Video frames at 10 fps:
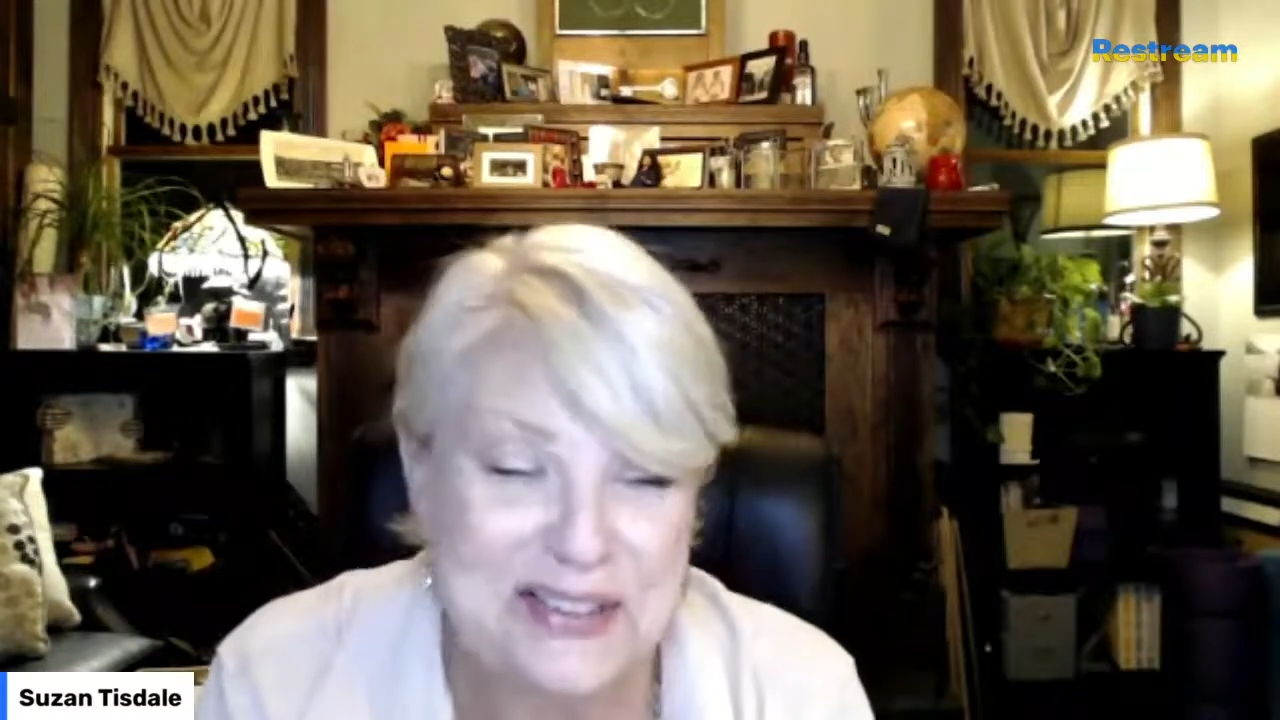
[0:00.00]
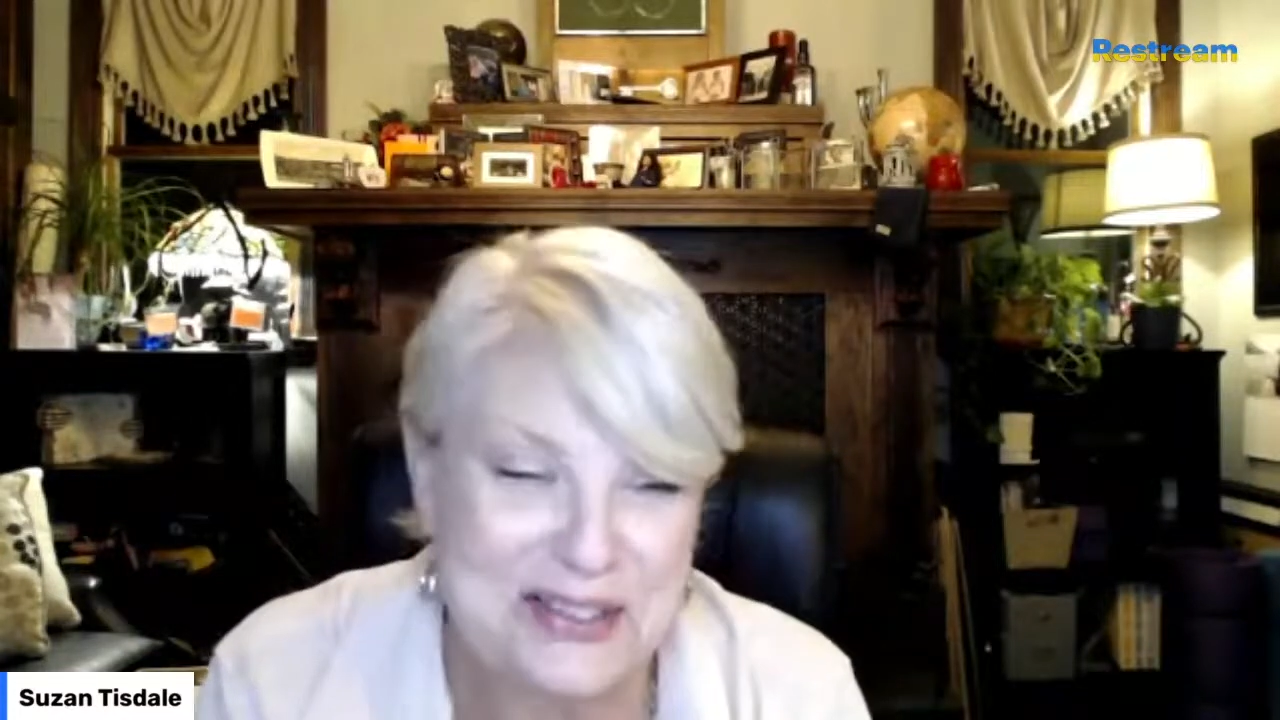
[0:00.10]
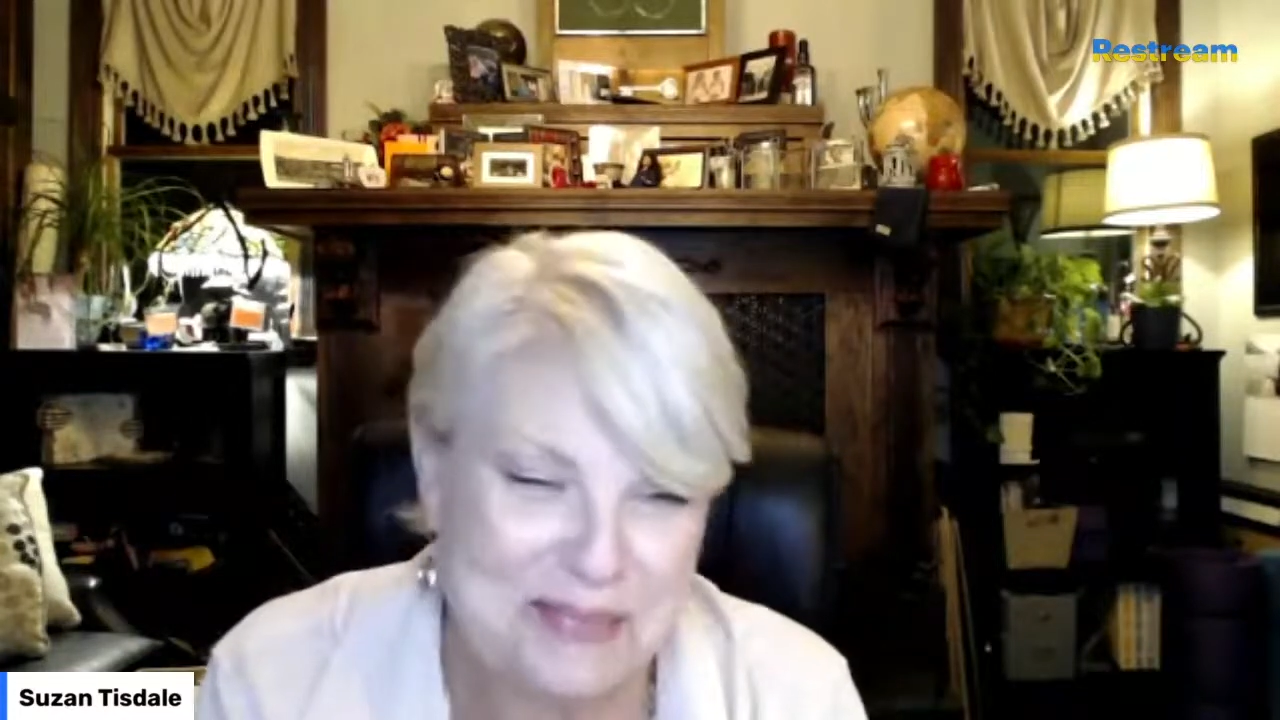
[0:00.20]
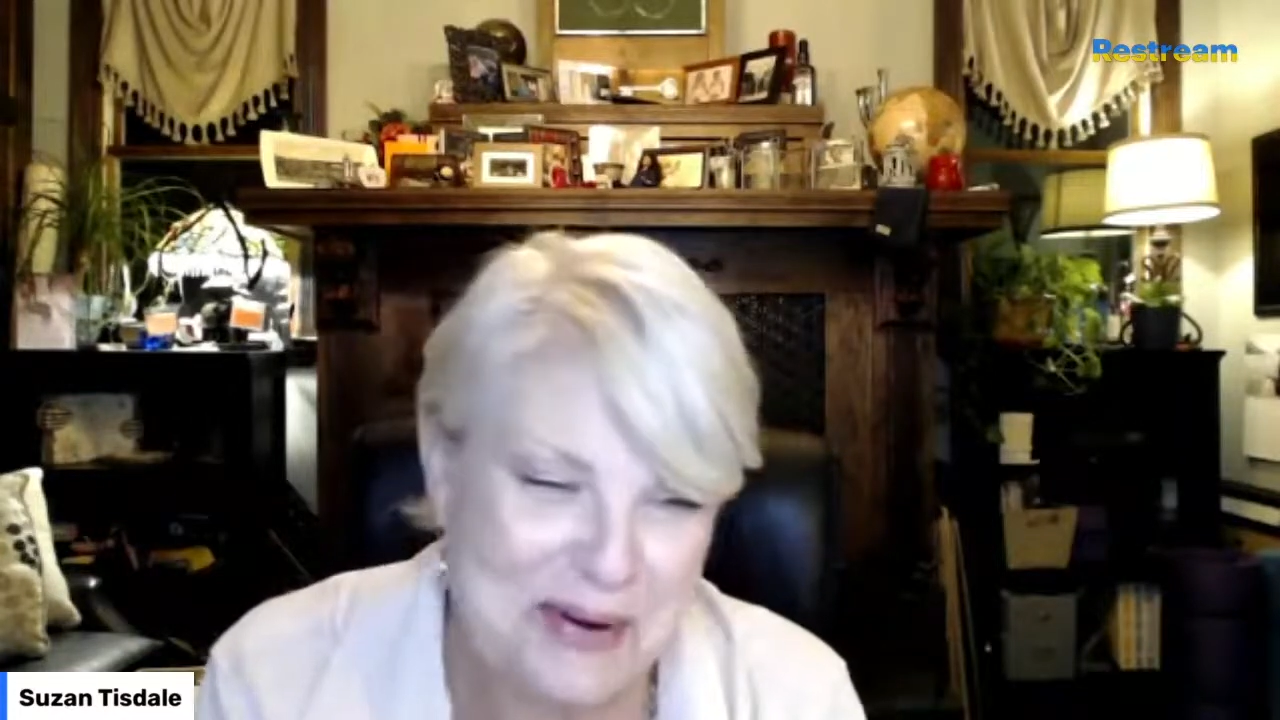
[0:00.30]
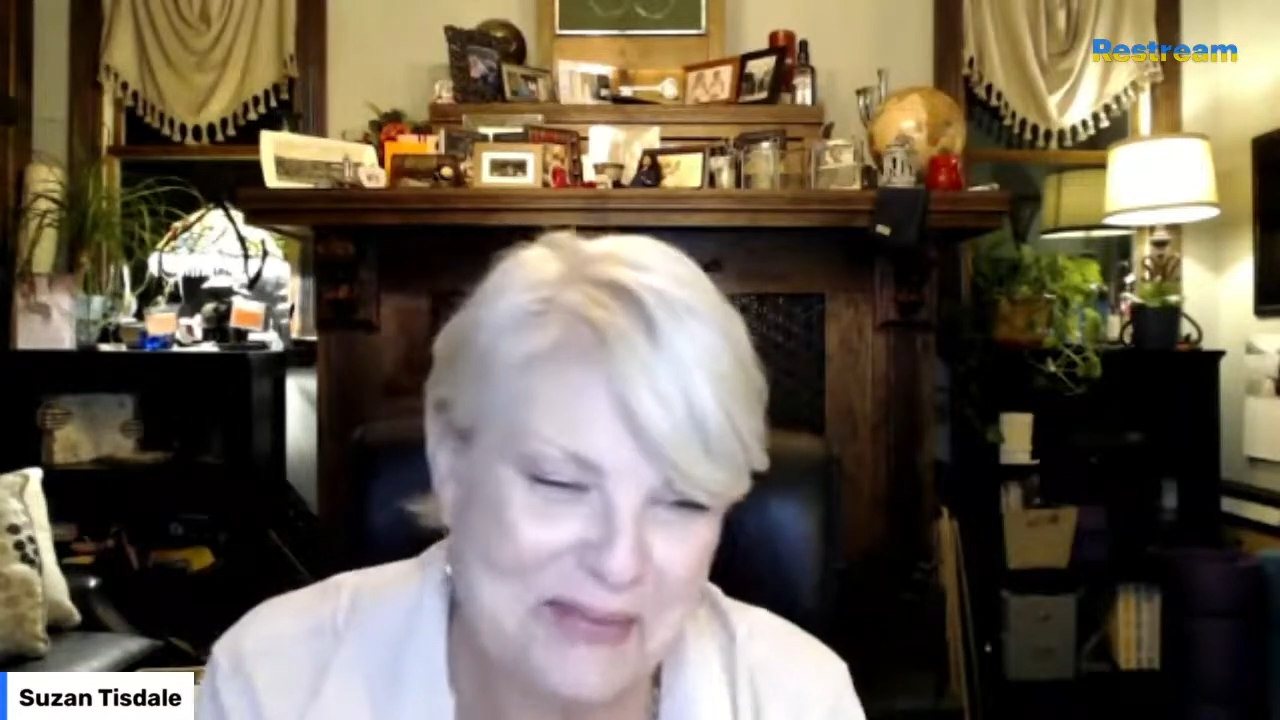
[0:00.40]
at
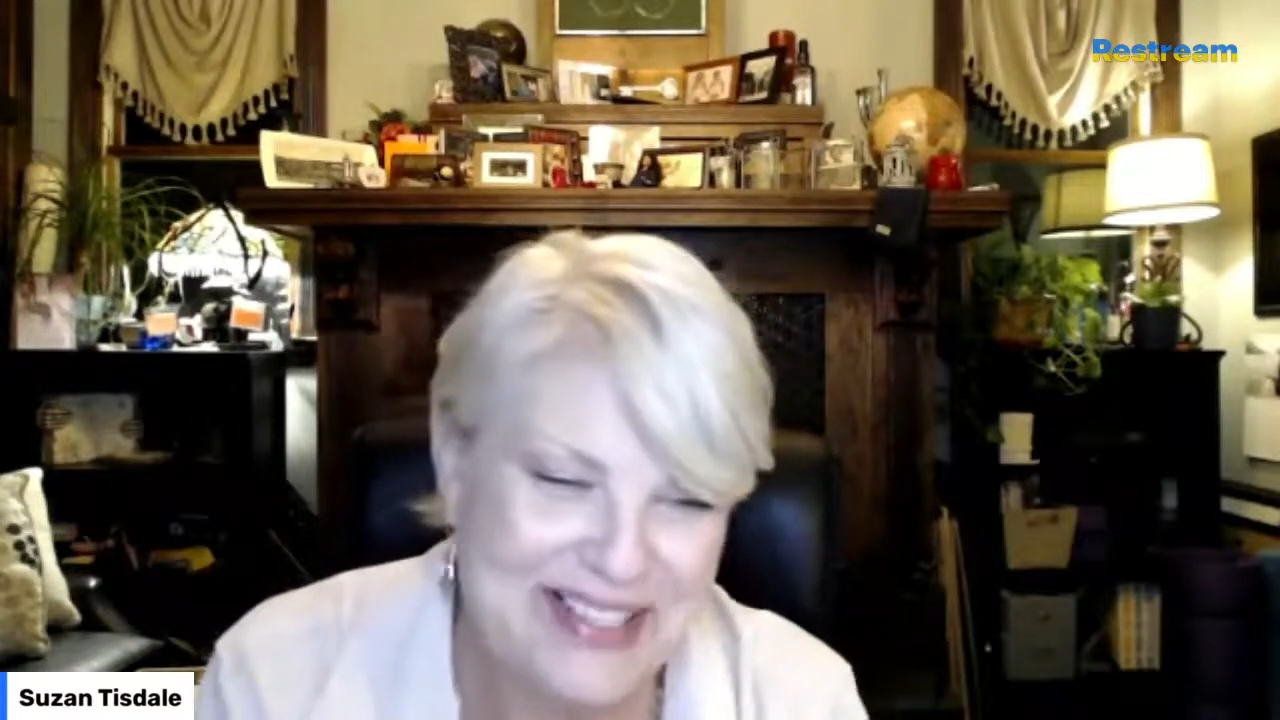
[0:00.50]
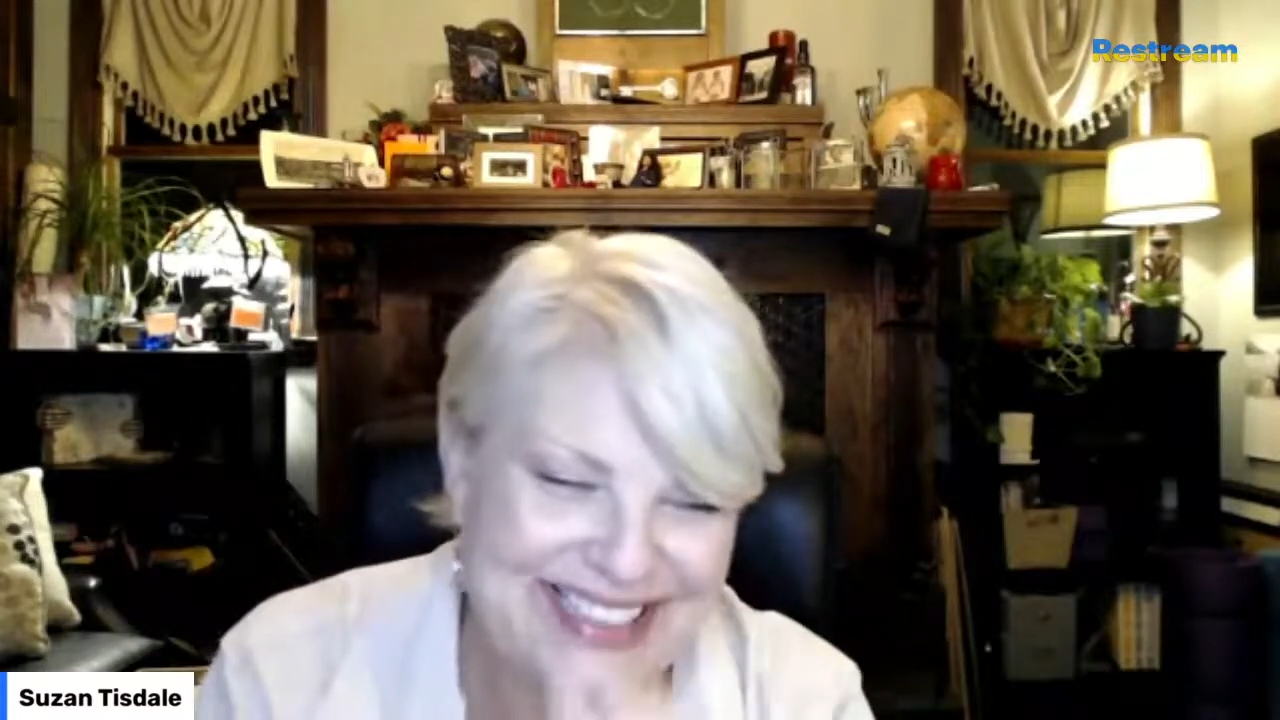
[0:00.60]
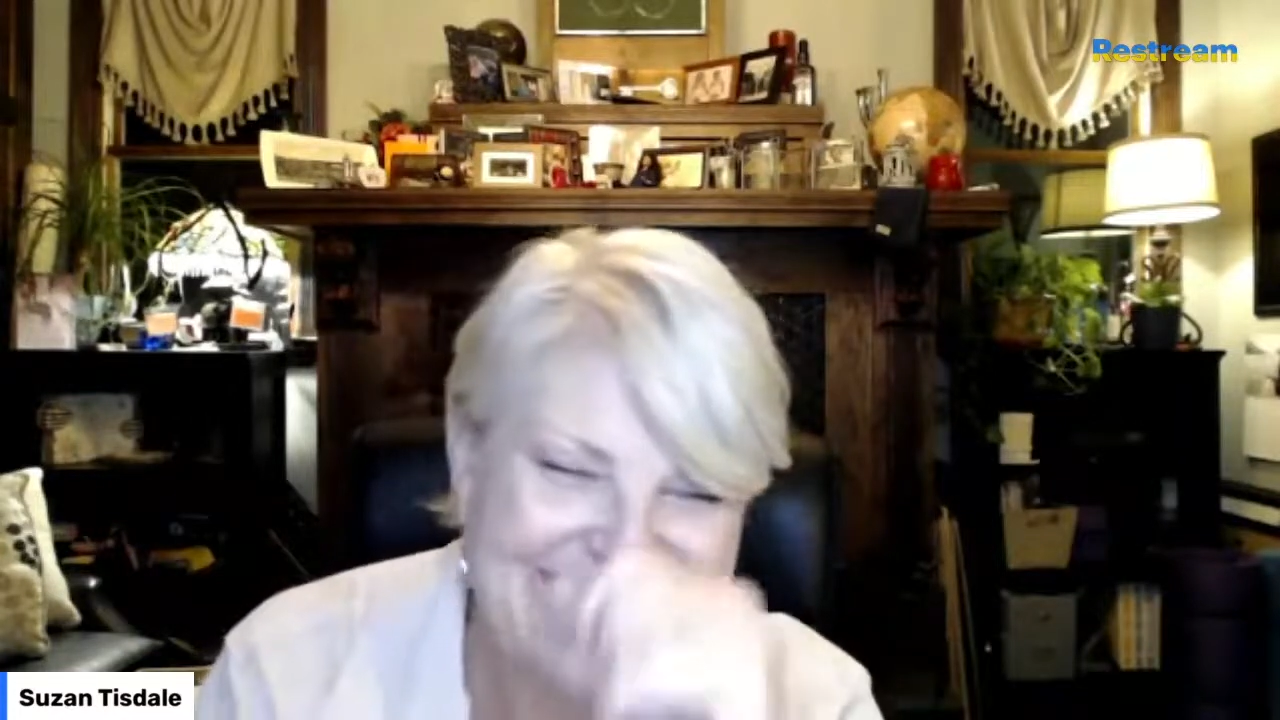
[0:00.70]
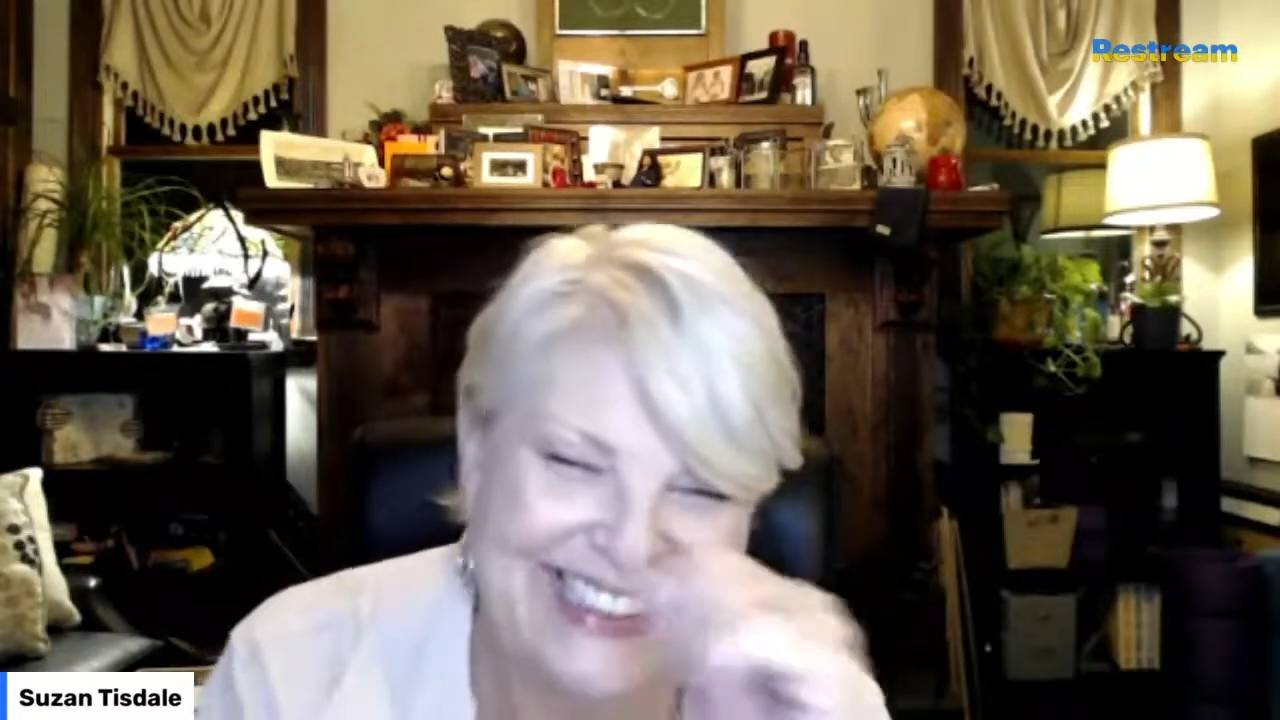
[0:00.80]
the moment.